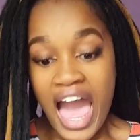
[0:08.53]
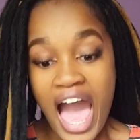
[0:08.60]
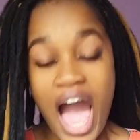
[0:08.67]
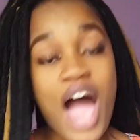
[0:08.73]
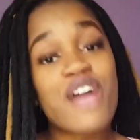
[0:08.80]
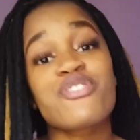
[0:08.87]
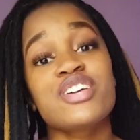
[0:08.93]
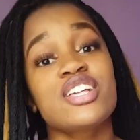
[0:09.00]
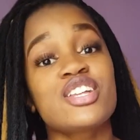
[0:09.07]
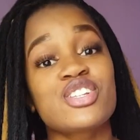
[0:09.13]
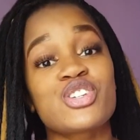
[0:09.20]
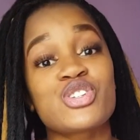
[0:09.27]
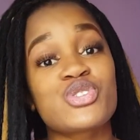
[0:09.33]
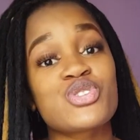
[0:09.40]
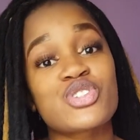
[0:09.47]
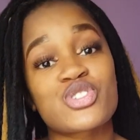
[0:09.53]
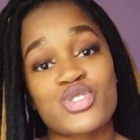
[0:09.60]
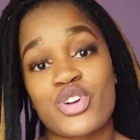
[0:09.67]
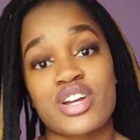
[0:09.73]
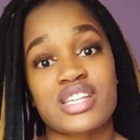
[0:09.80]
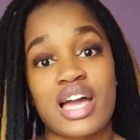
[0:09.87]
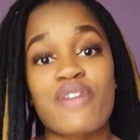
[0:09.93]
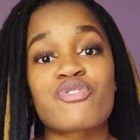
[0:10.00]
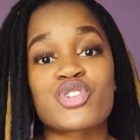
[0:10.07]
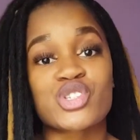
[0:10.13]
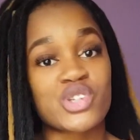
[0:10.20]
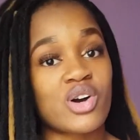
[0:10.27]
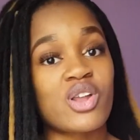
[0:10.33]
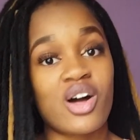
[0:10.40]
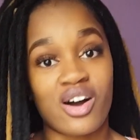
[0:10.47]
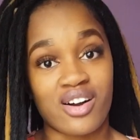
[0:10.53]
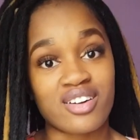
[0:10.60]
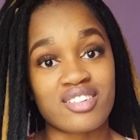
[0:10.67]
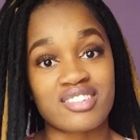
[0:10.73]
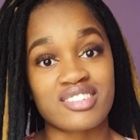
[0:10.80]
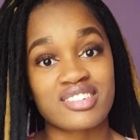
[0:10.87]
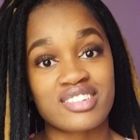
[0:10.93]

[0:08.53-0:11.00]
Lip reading: I've needed to do the story time for so long.